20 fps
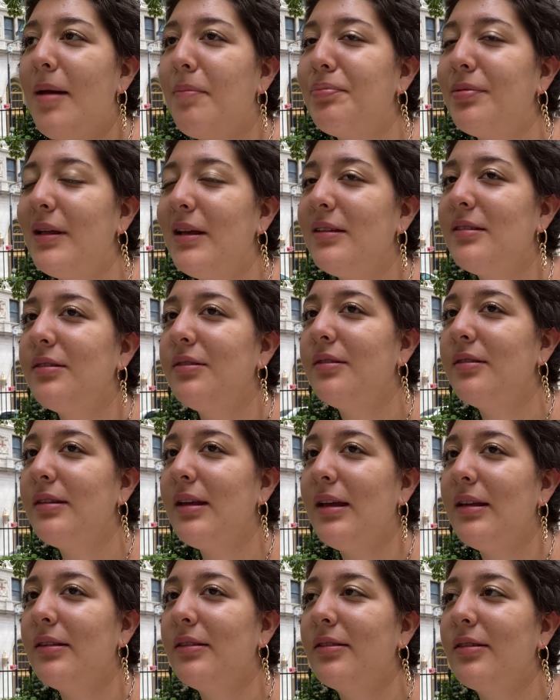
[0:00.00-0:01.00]
a place to
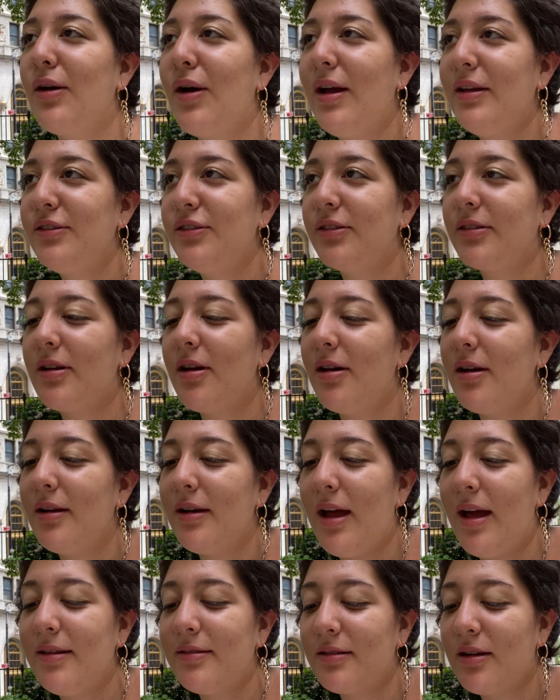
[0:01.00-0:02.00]
sit, so I just got
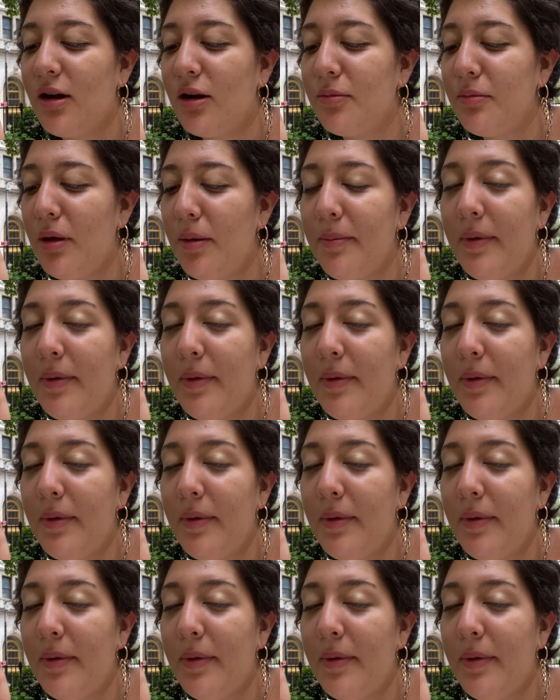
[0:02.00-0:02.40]
an ice caramel